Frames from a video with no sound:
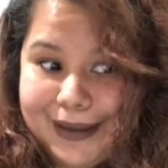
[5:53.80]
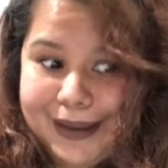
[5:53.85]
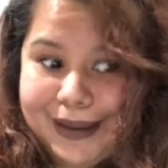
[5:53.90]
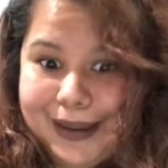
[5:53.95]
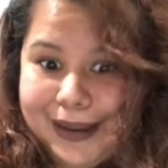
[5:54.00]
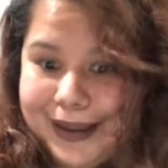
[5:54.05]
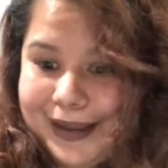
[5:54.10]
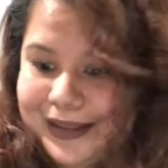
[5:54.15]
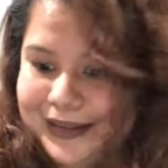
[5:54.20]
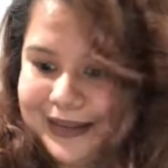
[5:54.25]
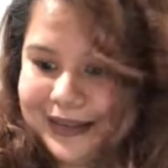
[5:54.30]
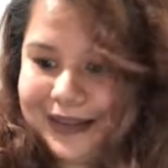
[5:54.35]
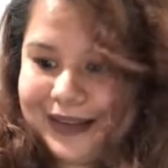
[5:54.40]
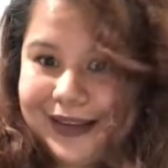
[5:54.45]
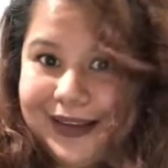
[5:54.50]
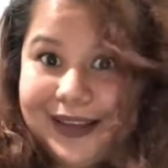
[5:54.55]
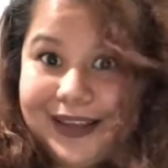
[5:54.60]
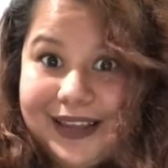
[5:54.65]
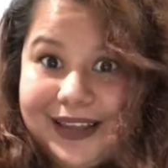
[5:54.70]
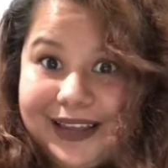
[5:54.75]
And
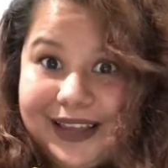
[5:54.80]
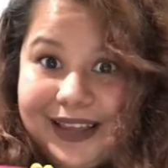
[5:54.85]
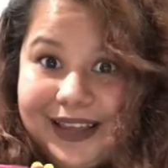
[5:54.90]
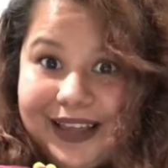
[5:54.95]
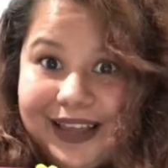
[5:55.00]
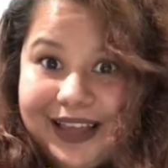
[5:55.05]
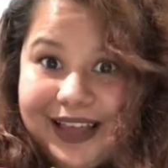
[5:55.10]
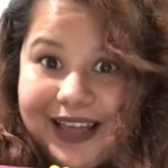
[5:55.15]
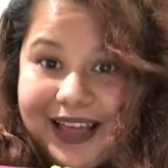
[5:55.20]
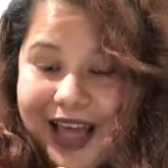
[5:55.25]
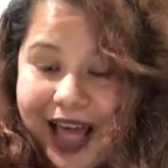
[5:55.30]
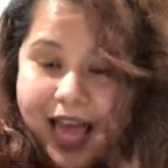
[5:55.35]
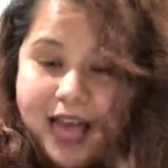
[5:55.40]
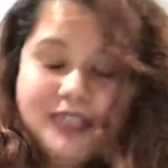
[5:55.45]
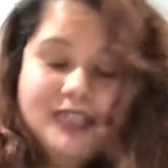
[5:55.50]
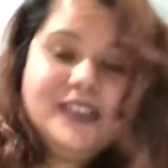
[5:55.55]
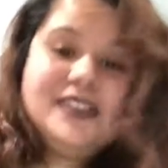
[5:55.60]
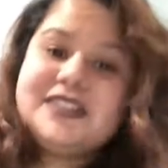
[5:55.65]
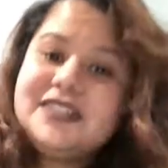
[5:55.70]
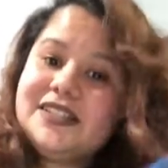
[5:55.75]

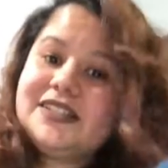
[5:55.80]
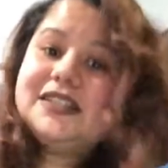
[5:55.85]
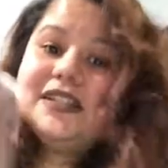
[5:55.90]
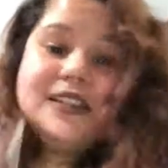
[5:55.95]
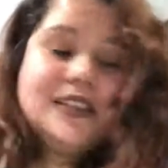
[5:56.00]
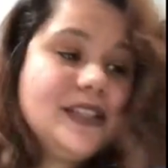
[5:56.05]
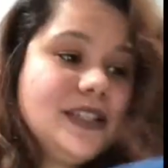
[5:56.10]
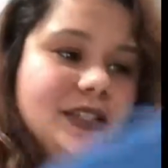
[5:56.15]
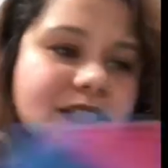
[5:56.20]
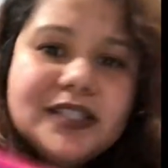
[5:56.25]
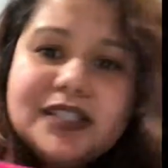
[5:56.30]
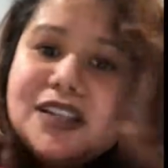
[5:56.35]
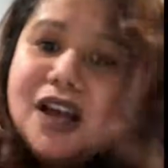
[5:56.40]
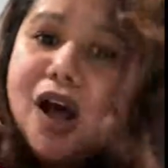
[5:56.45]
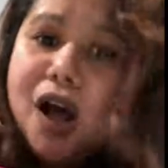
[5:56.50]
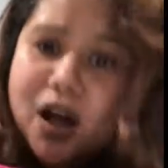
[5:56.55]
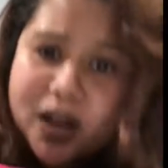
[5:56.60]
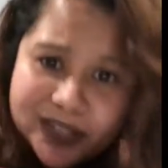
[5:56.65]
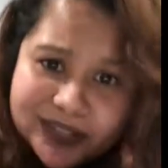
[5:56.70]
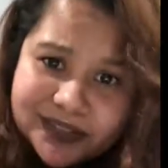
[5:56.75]
this is
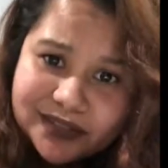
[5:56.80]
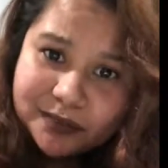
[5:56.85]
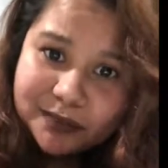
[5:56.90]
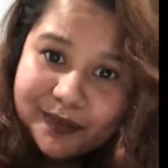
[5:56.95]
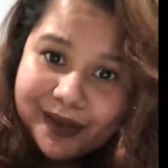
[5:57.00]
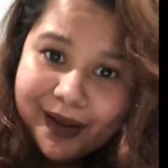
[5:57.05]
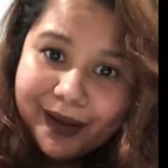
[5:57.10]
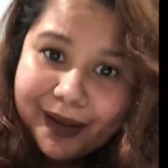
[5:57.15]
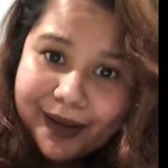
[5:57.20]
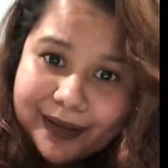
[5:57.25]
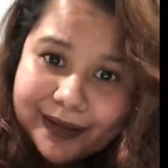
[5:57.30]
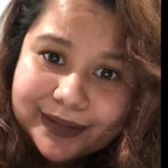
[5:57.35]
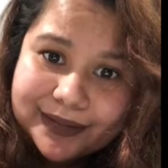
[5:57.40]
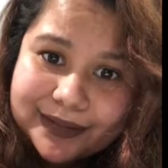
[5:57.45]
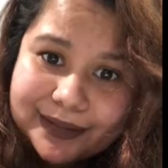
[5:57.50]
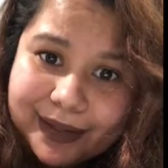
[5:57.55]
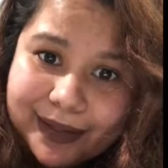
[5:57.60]
awesome, guys.